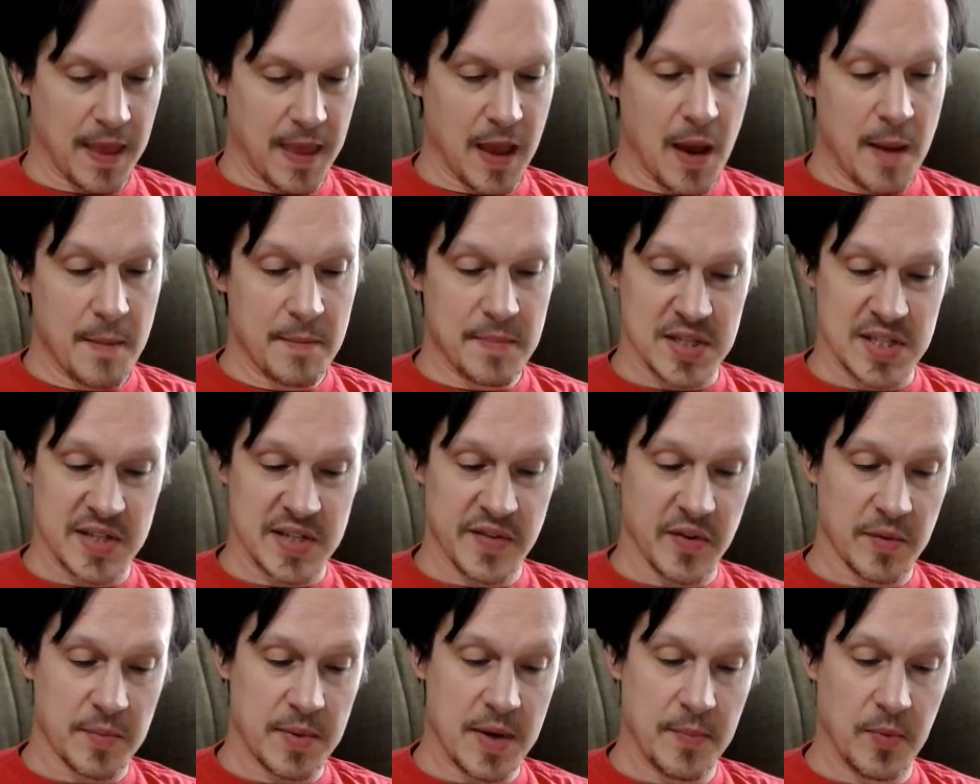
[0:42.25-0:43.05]

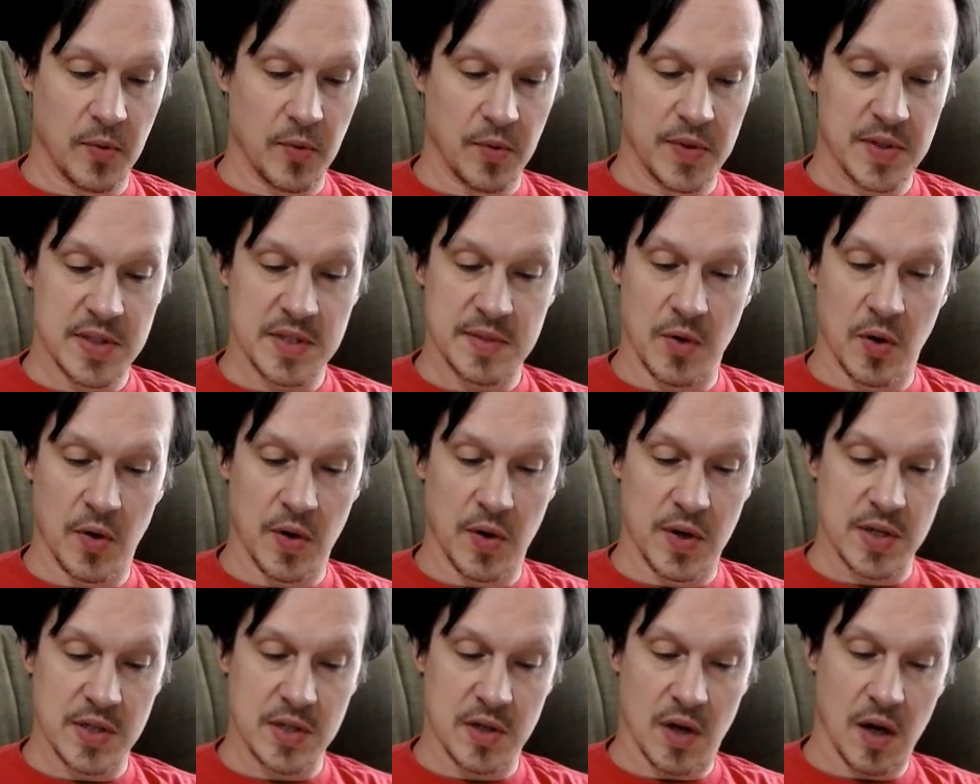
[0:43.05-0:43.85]
Pacific people in Samoa
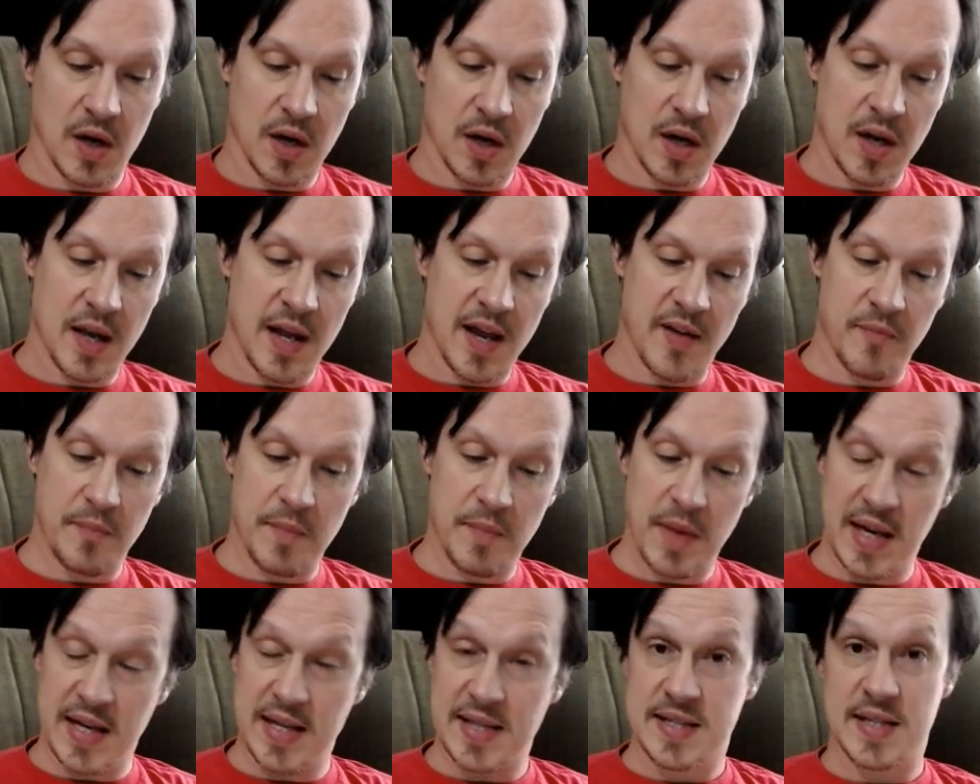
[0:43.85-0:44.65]
and Tonga have
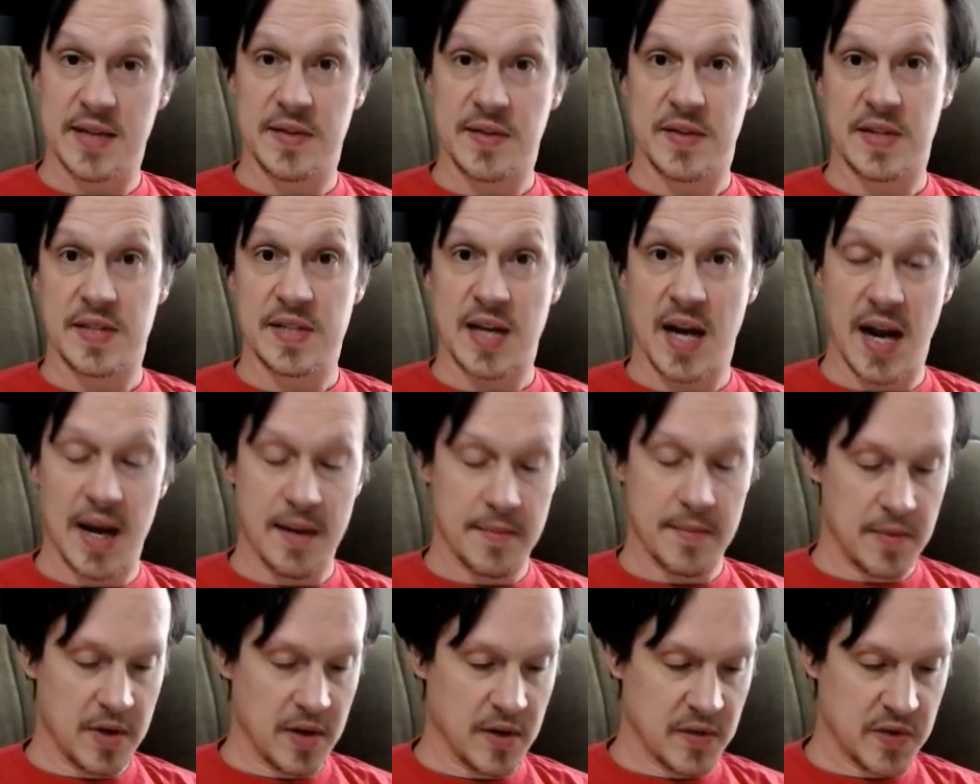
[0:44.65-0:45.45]
maidens in the sky
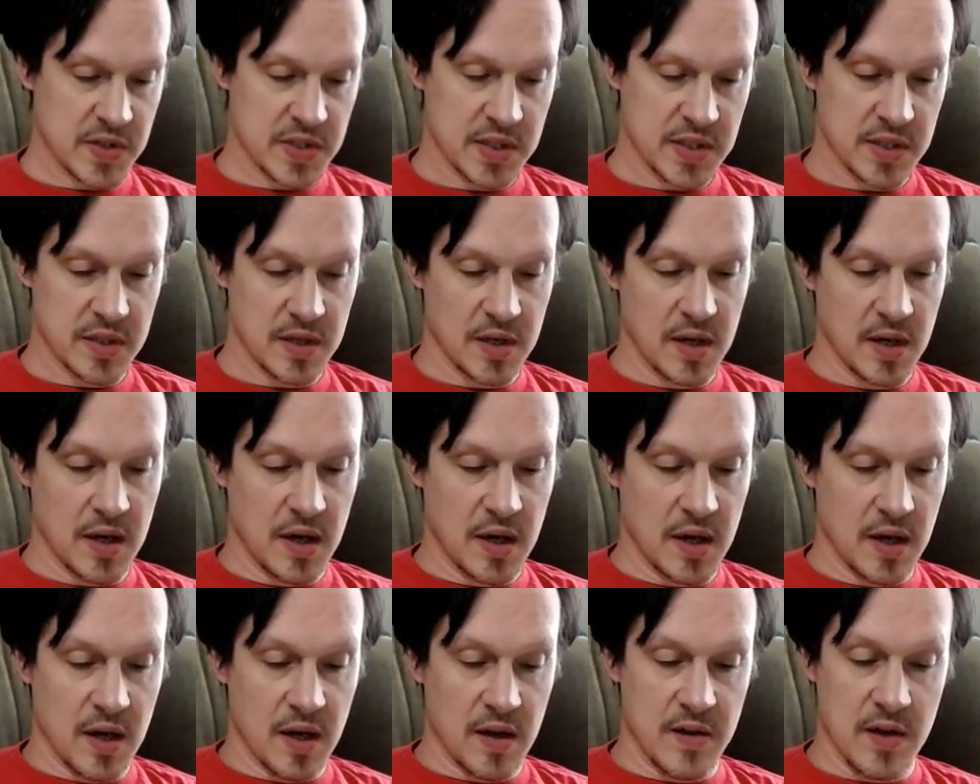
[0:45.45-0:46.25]
myths.
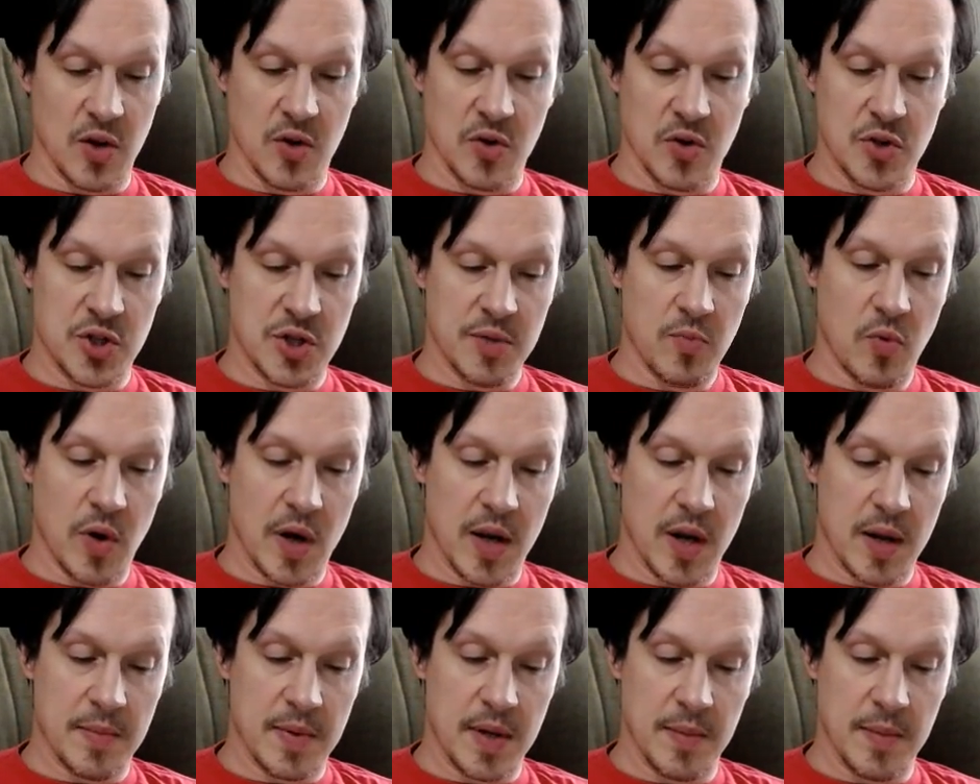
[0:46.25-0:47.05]
The
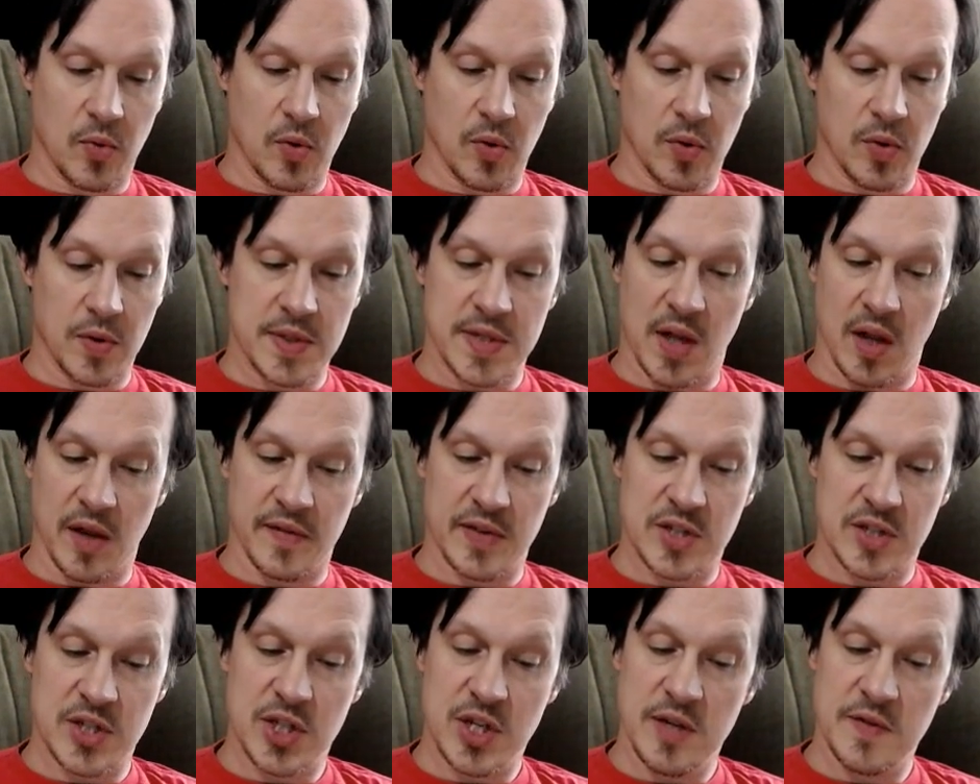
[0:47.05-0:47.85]
Ojibwe people tell of a
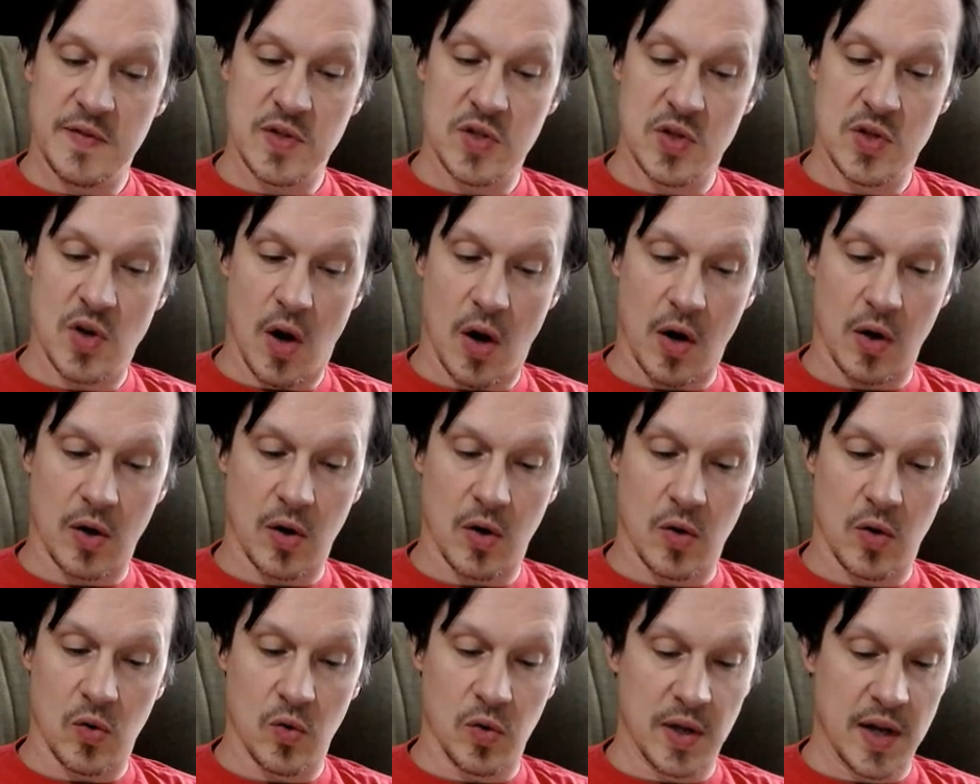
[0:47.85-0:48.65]
chief's daughter
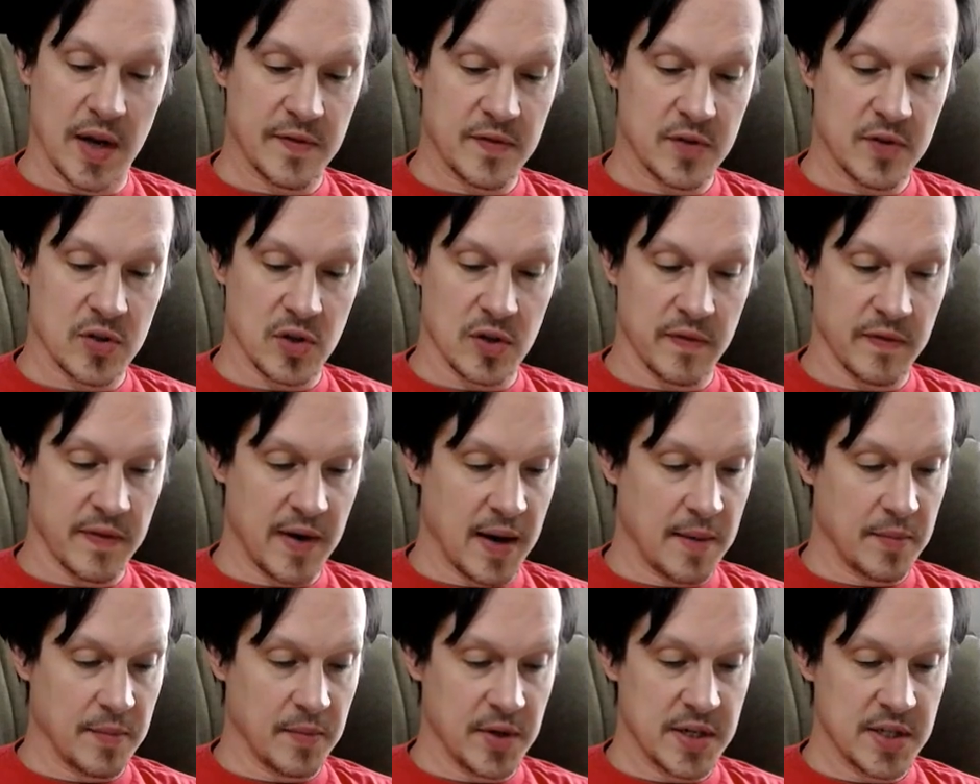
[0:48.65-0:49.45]
who left her
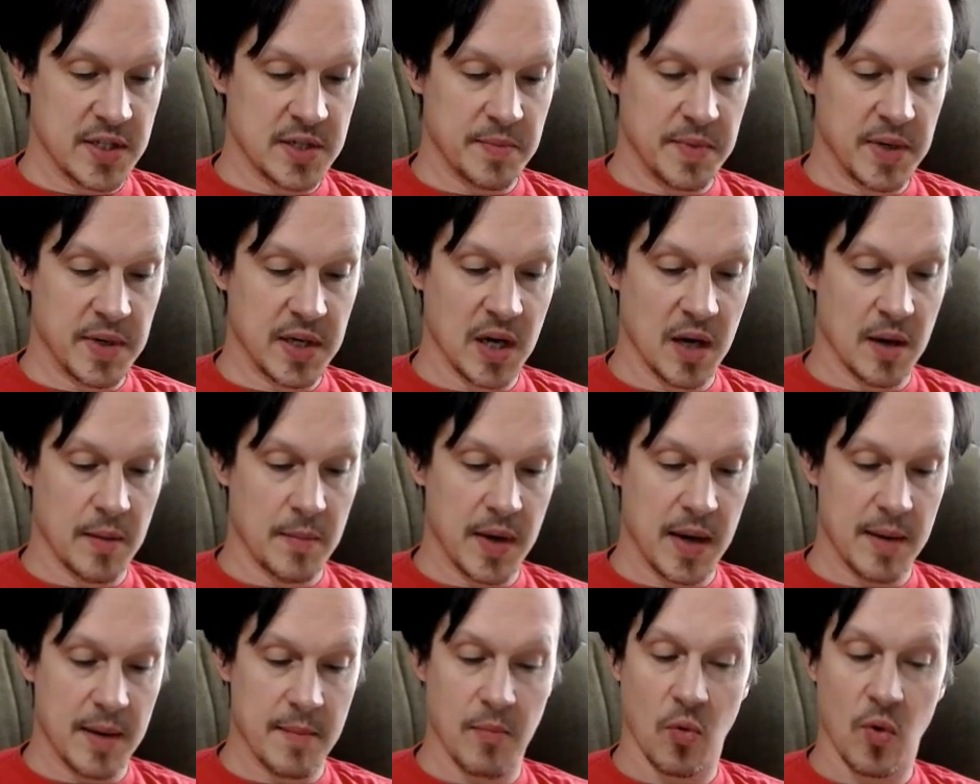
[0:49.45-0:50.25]
family to become
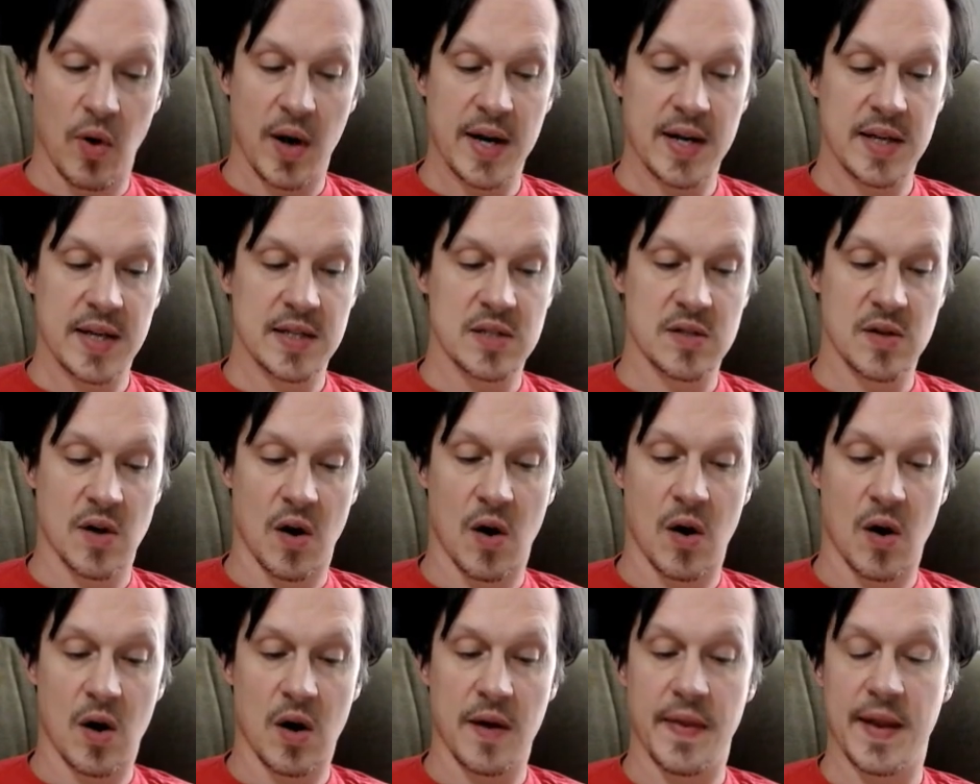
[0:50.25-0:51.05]
a bright
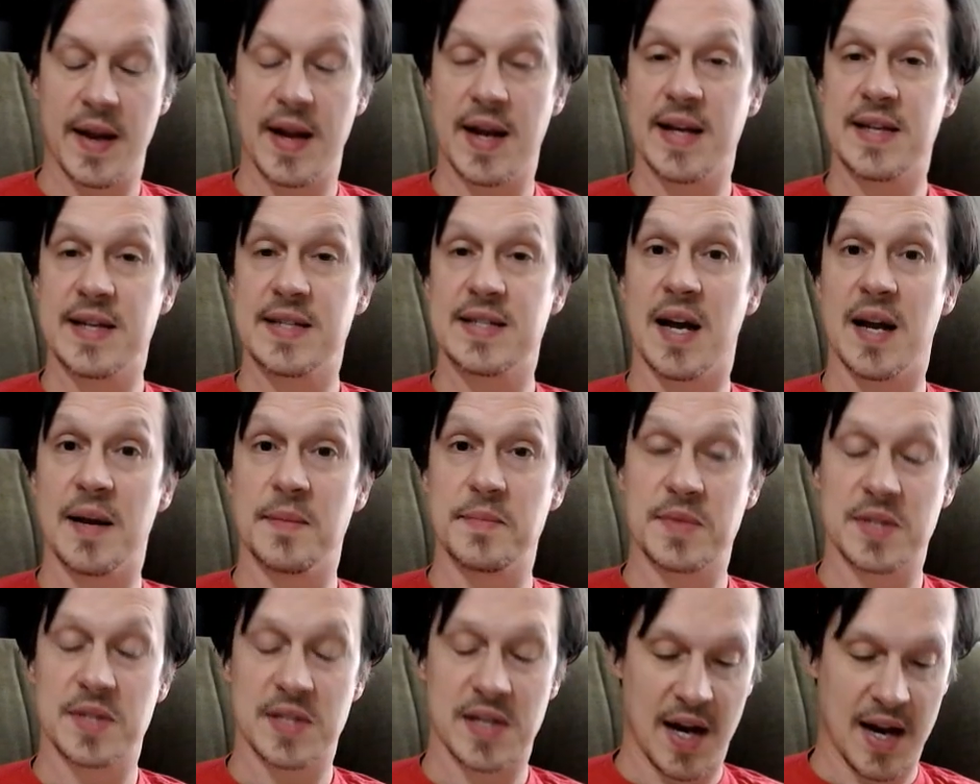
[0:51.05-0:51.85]
star in the nighttime
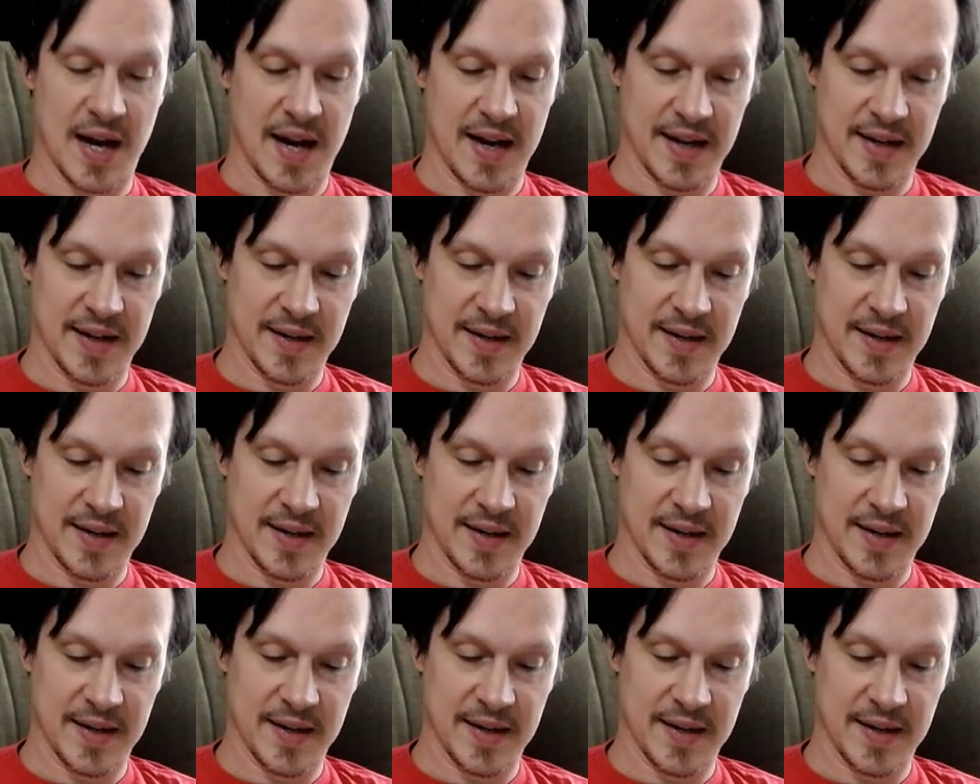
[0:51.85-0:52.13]
sky.